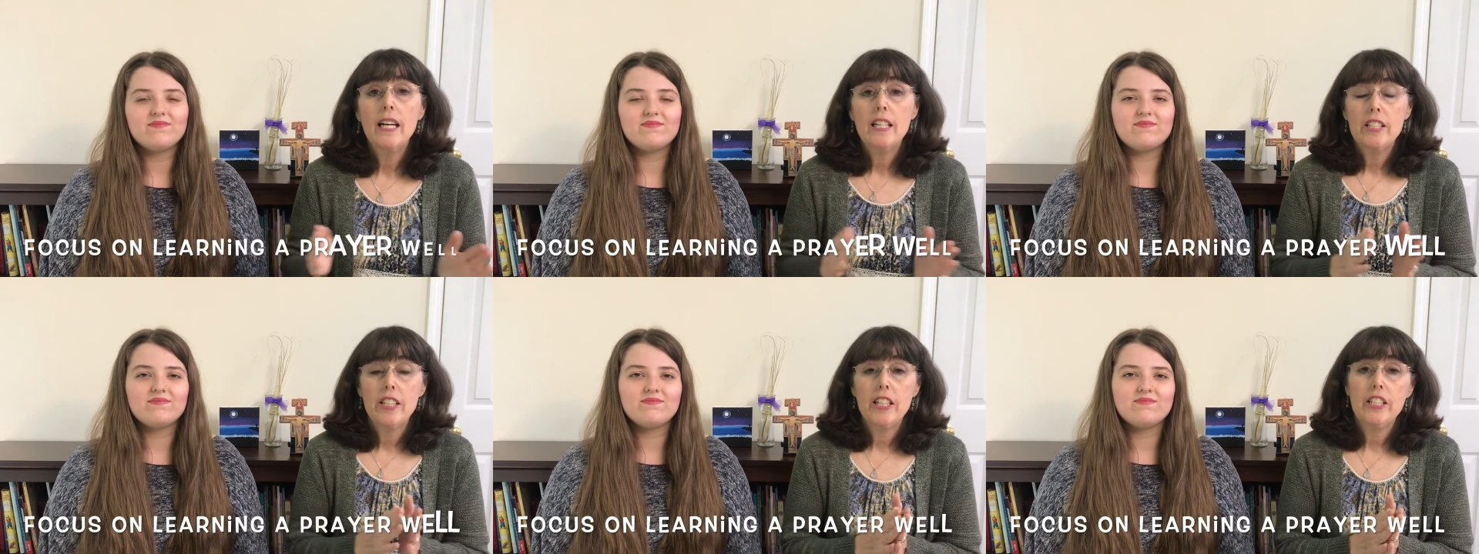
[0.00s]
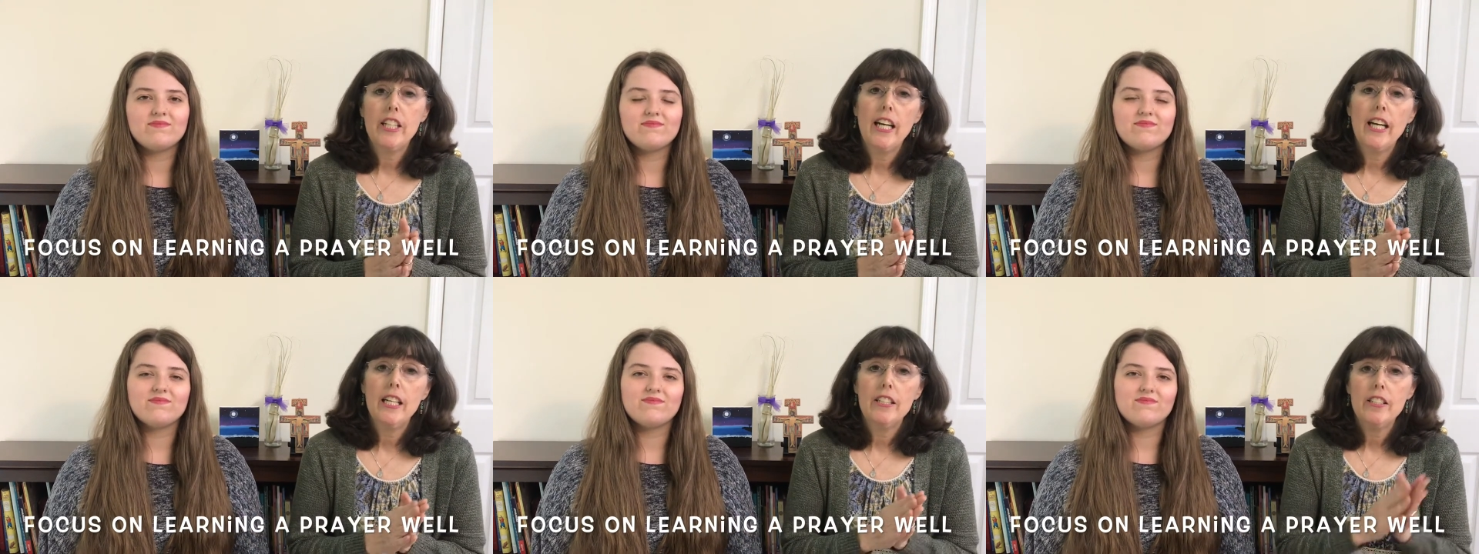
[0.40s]
Speaker 1: such
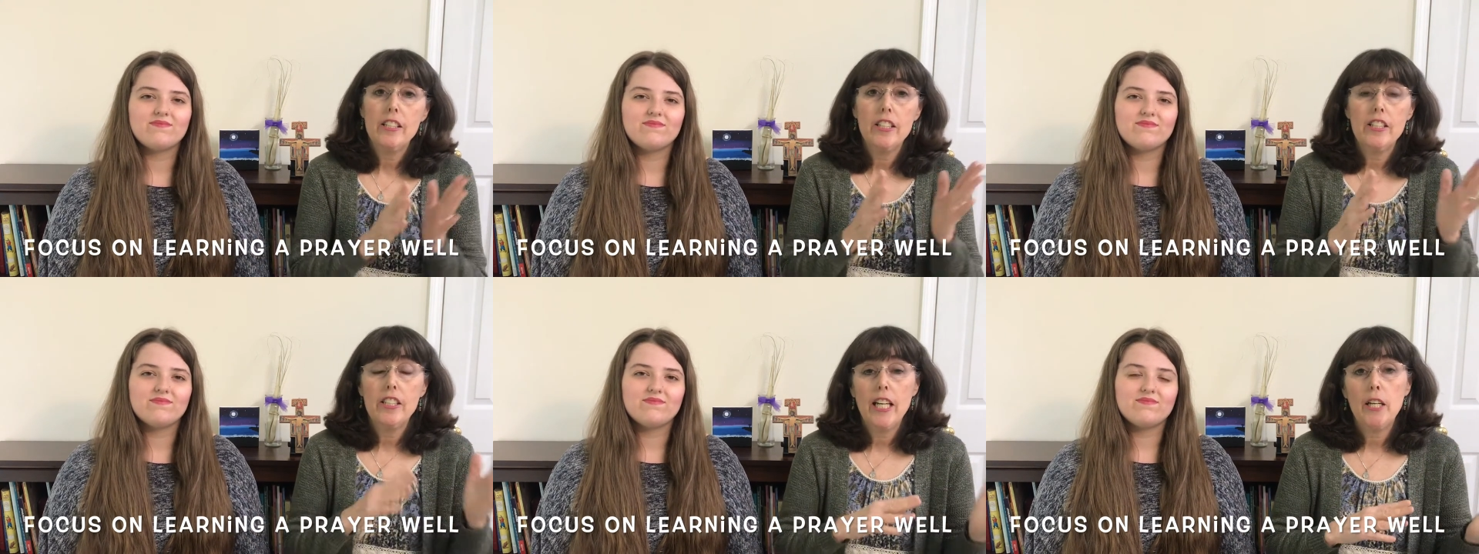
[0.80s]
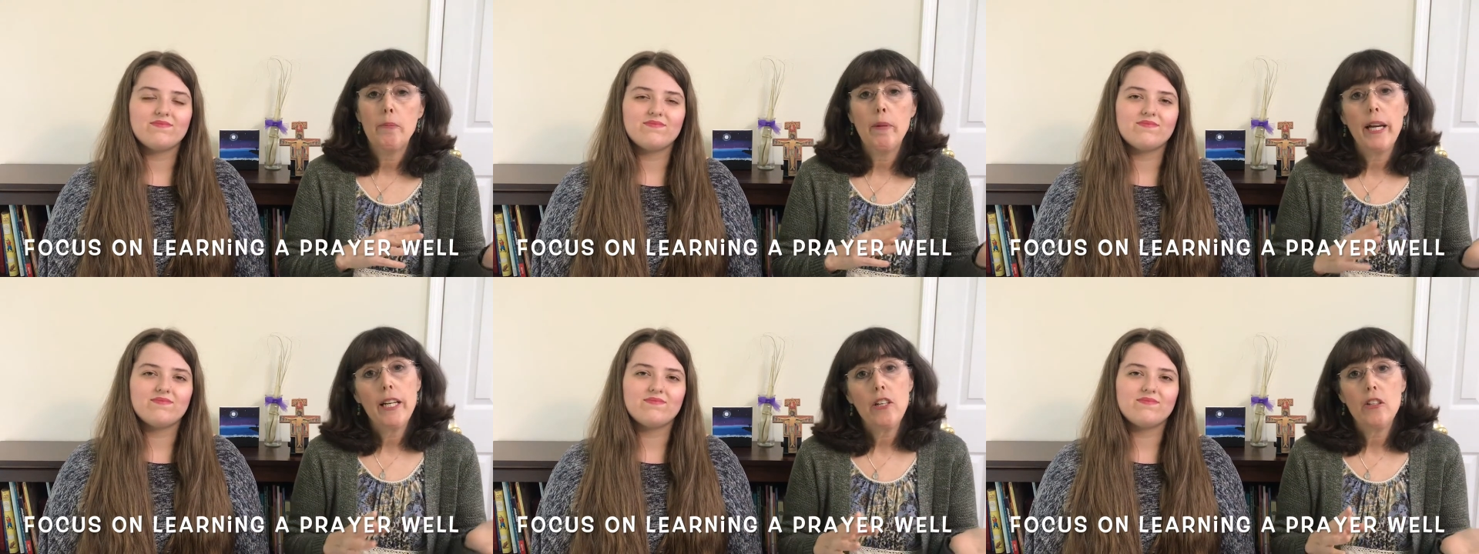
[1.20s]
as the Saint
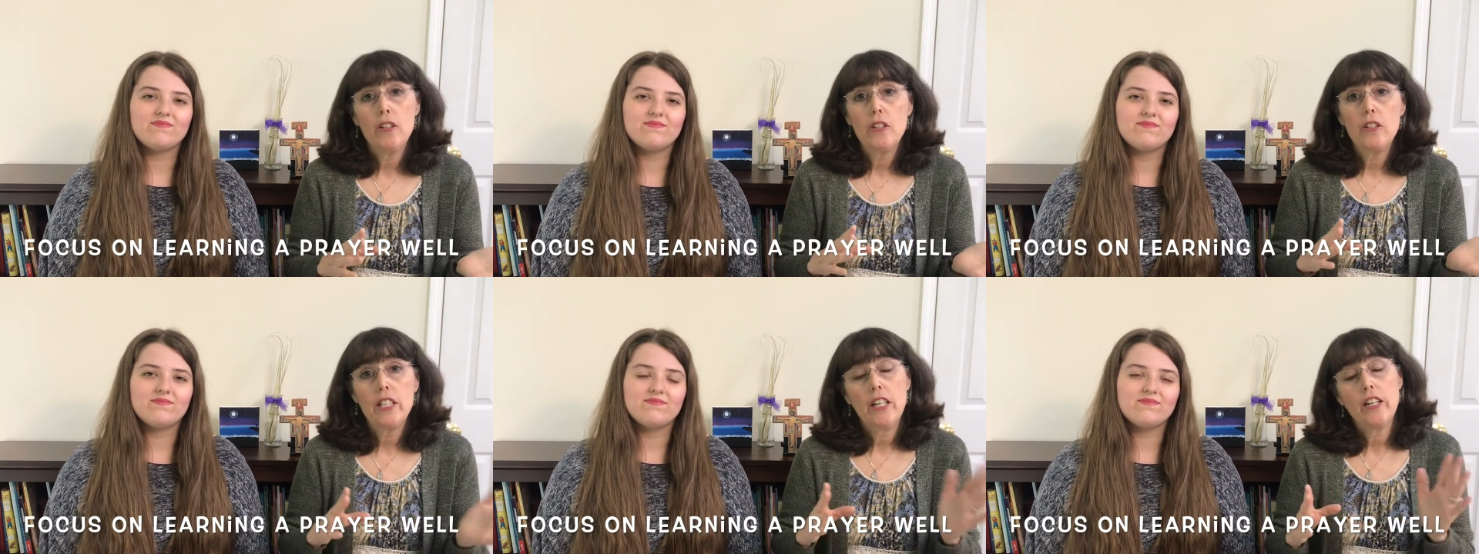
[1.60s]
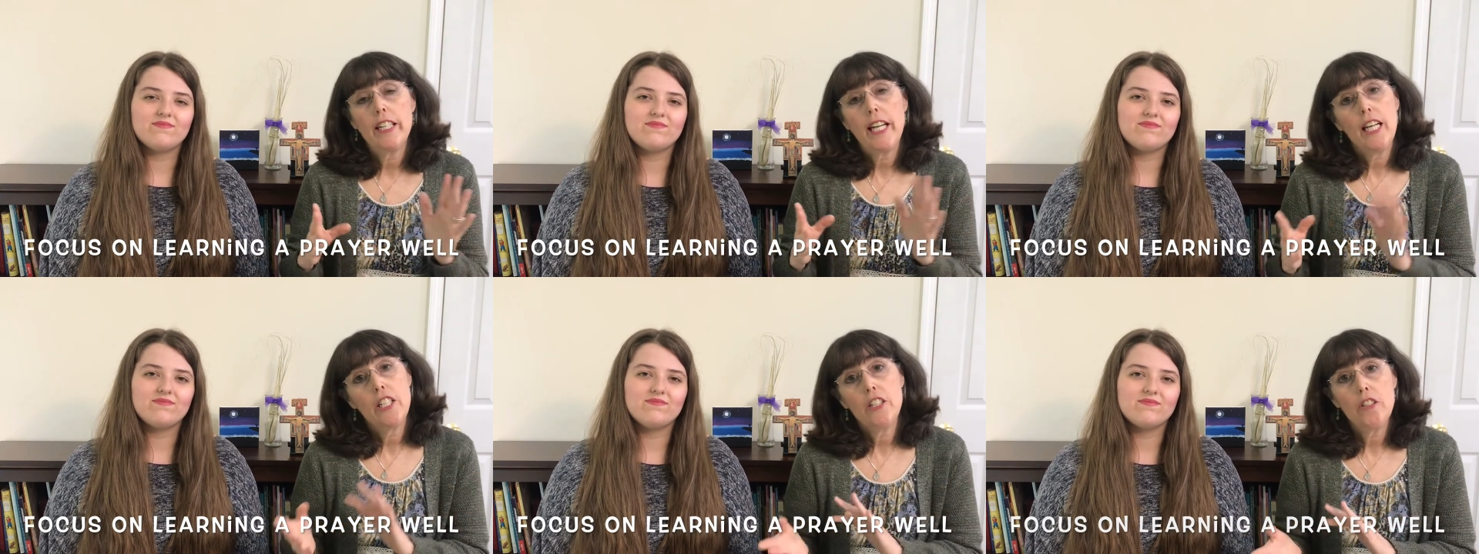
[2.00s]
Michael the
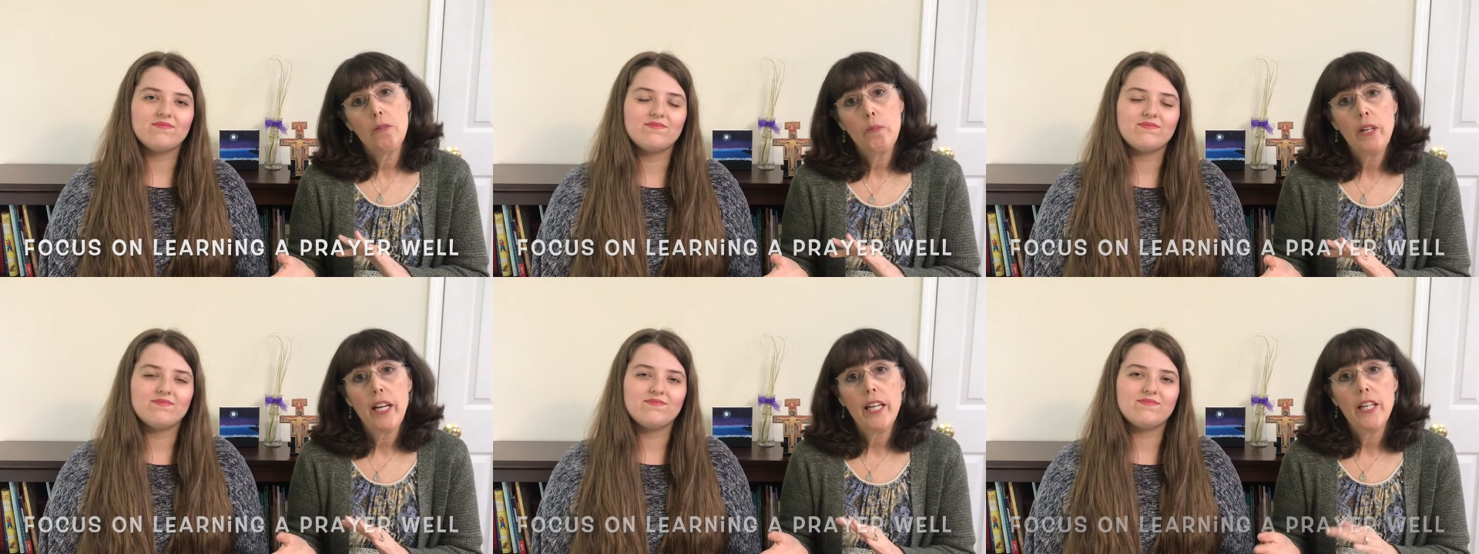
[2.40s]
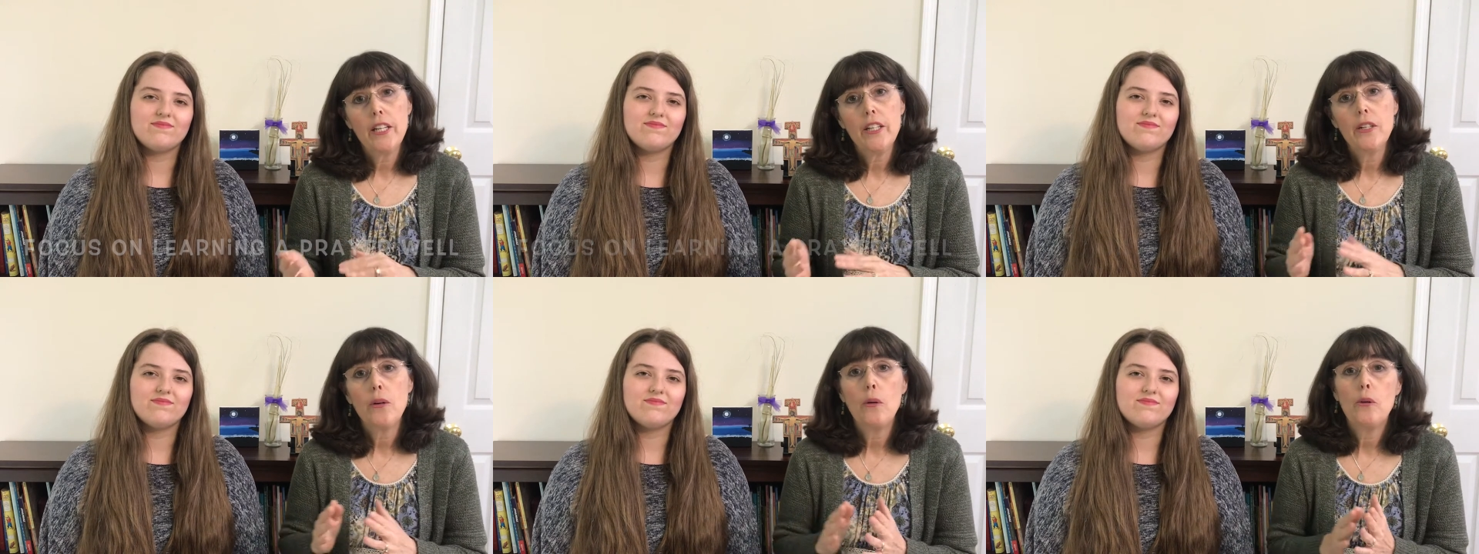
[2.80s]
Archangel prayer,